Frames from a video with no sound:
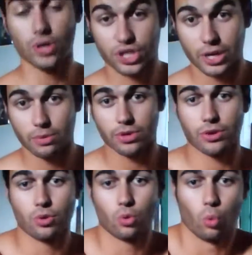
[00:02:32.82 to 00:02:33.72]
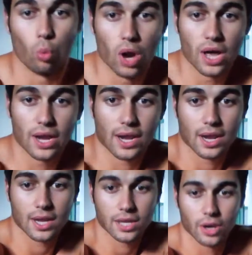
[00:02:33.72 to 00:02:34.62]
to share with you what,
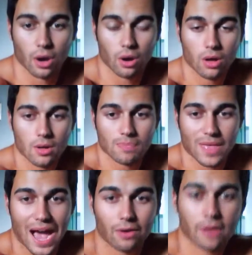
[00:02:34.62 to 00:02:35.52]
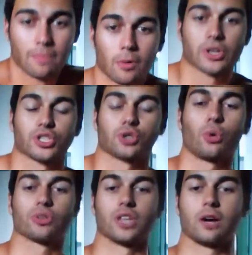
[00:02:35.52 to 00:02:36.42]
how I built my
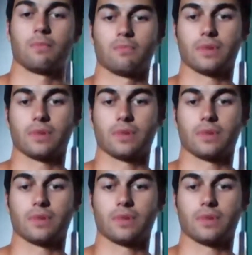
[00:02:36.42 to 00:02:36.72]
shoulders up,